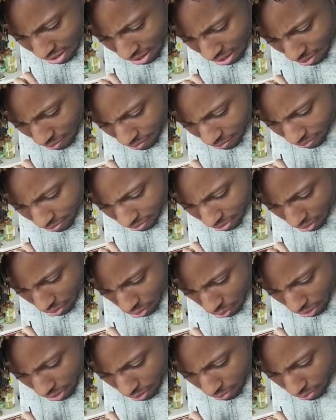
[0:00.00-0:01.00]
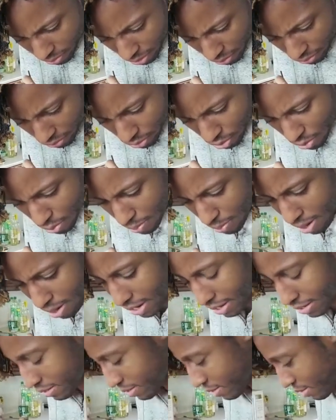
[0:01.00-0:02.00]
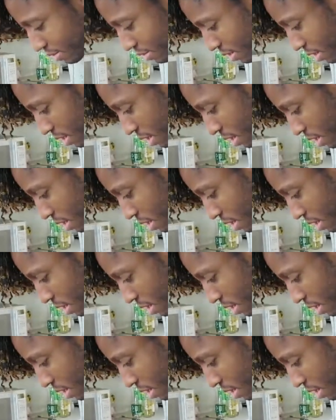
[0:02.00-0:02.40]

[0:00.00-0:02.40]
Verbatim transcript: uh, quite a, a few mites,